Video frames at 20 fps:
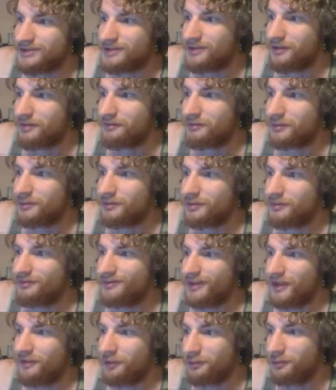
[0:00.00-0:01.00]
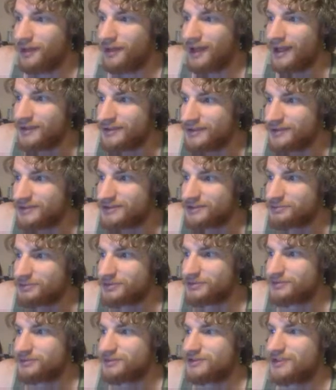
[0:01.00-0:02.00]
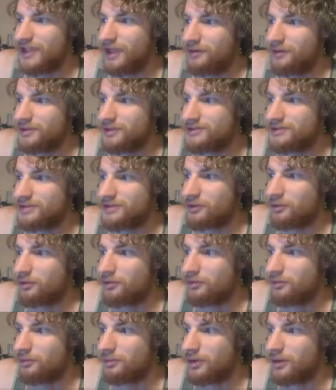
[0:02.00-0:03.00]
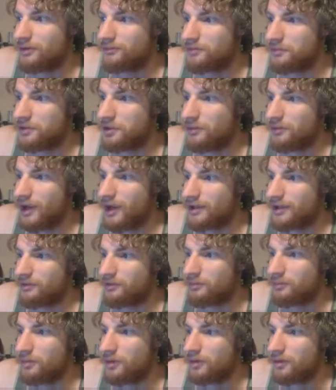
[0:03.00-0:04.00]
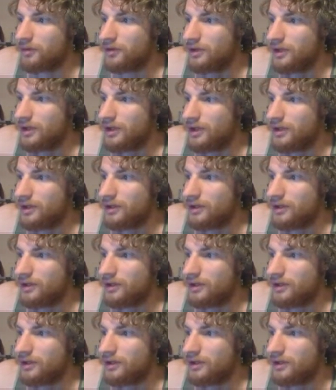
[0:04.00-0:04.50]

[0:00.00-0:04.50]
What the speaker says: A sliver of yellow light spills out into the hallway from a crack in the wall.